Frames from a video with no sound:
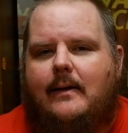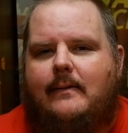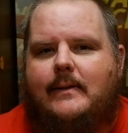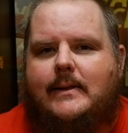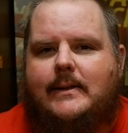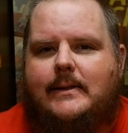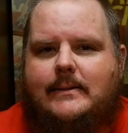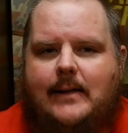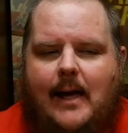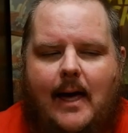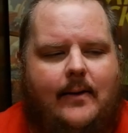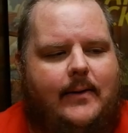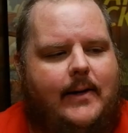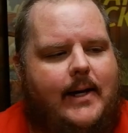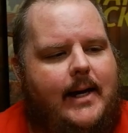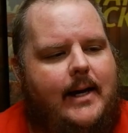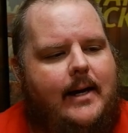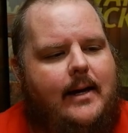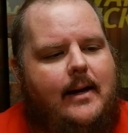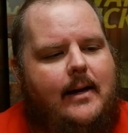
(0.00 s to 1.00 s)
The
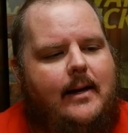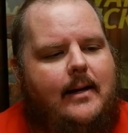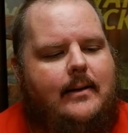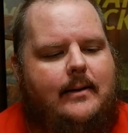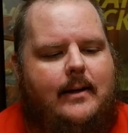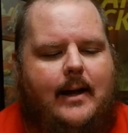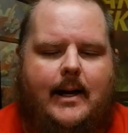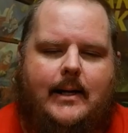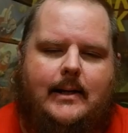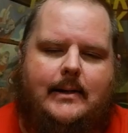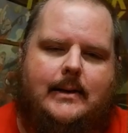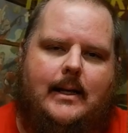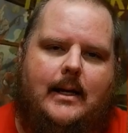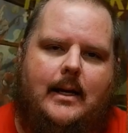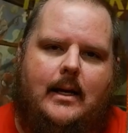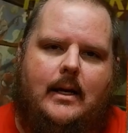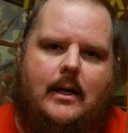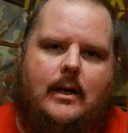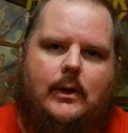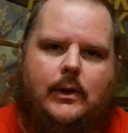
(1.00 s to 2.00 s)
Saturday Night
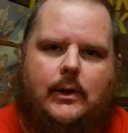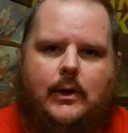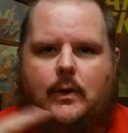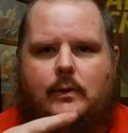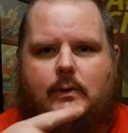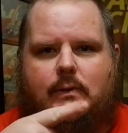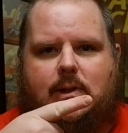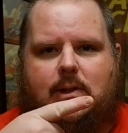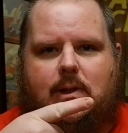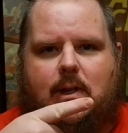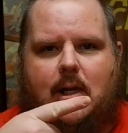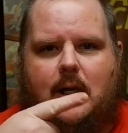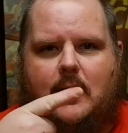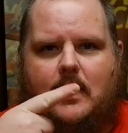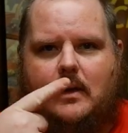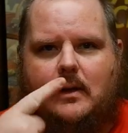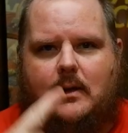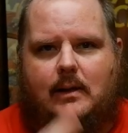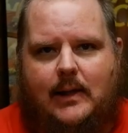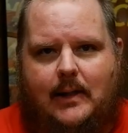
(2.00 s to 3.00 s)
Ghost
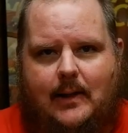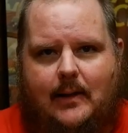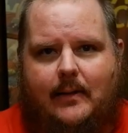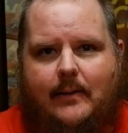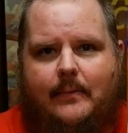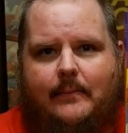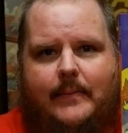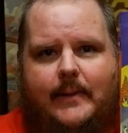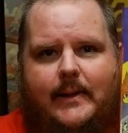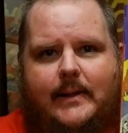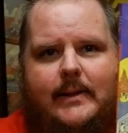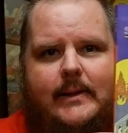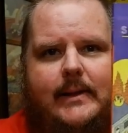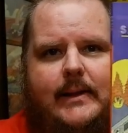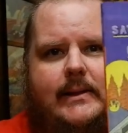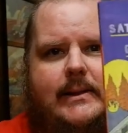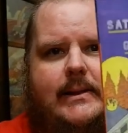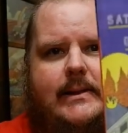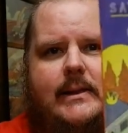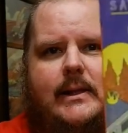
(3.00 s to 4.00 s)
Club.
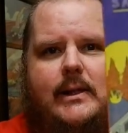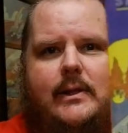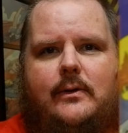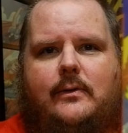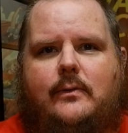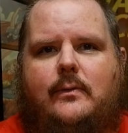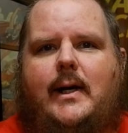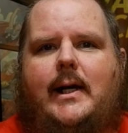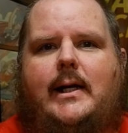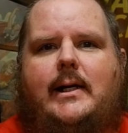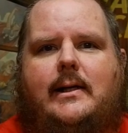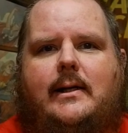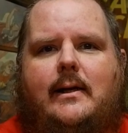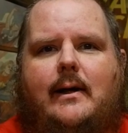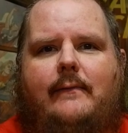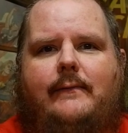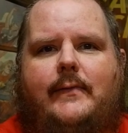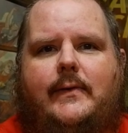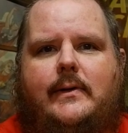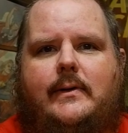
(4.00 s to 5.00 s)
This is a great
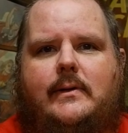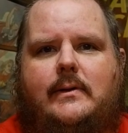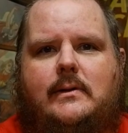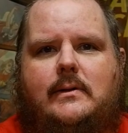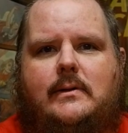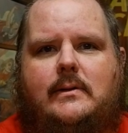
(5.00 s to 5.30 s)
cover.